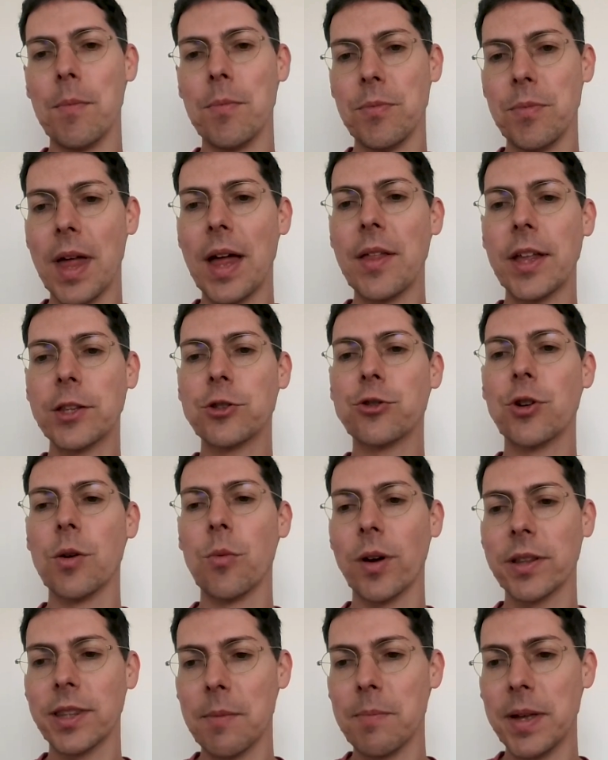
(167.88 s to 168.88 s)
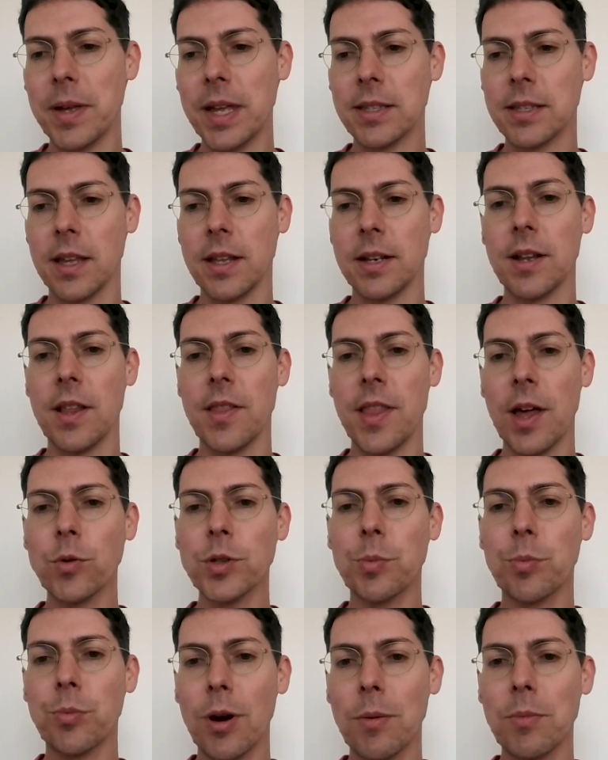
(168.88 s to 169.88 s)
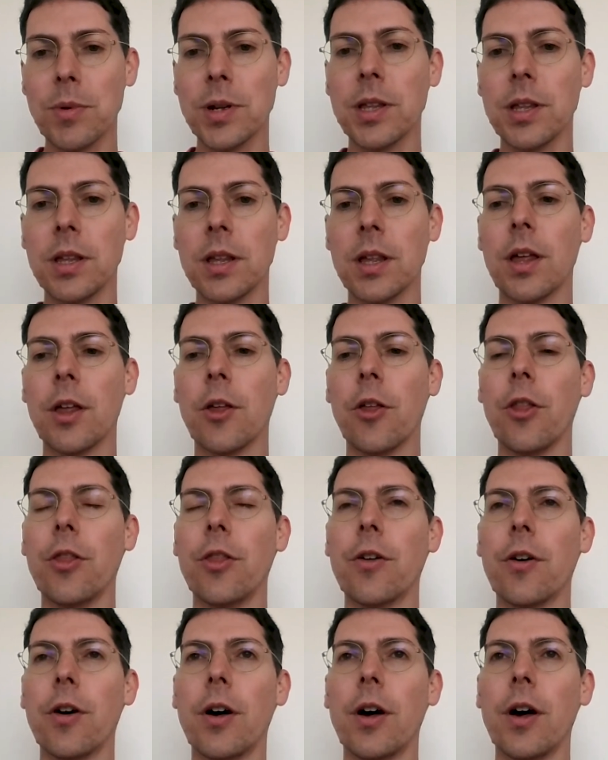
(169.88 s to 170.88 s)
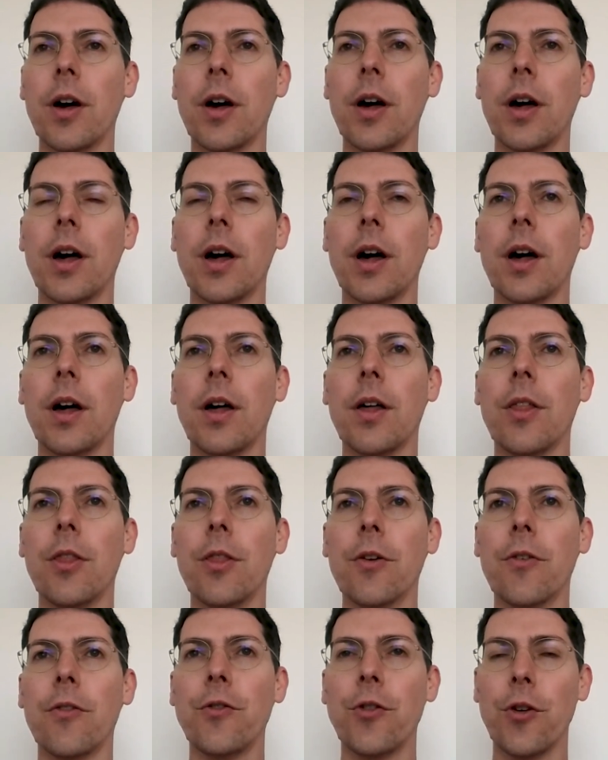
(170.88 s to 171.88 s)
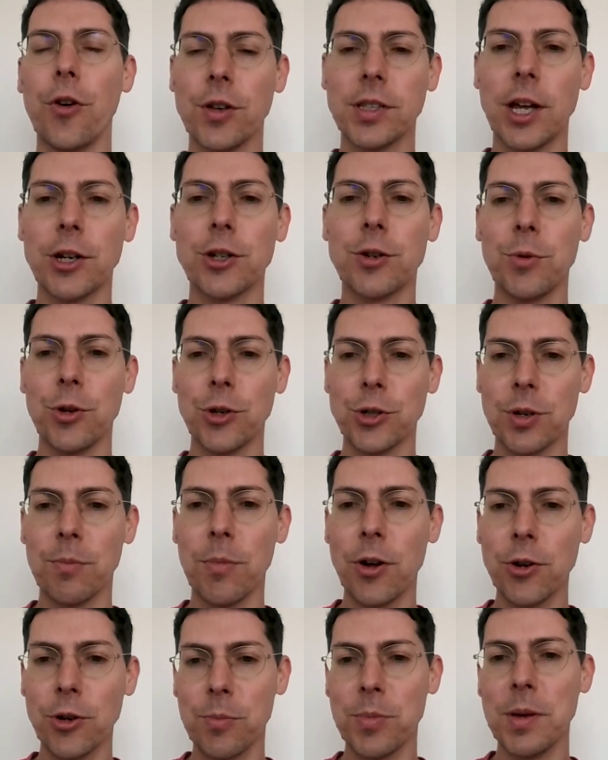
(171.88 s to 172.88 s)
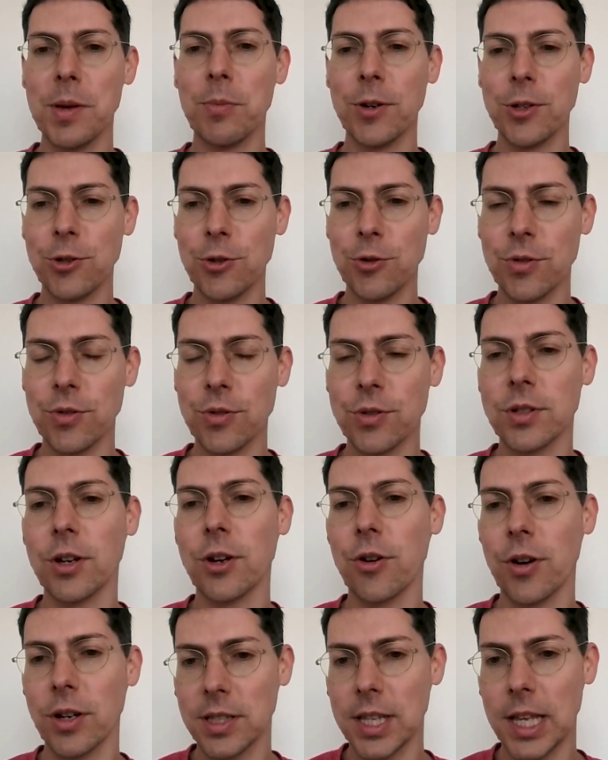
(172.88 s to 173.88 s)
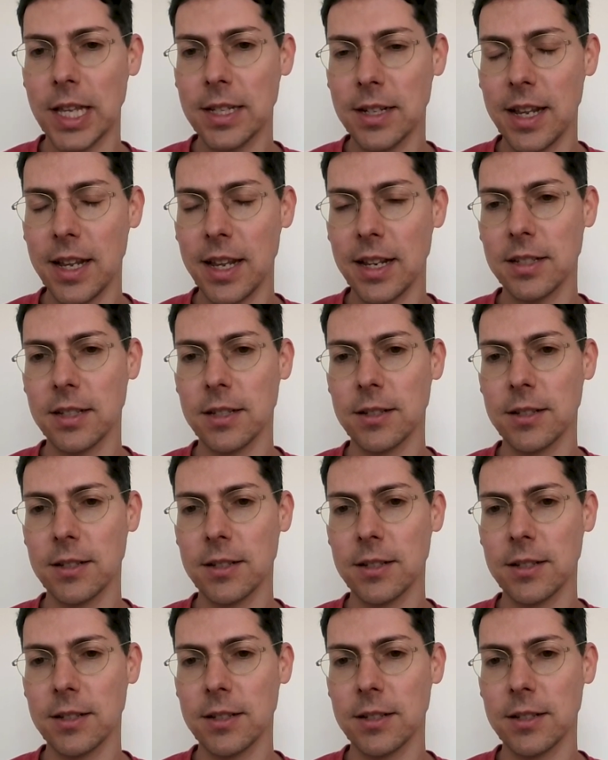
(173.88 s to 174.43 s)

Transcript: That's really what that means, and that was probably the first attribution model people used across the internet.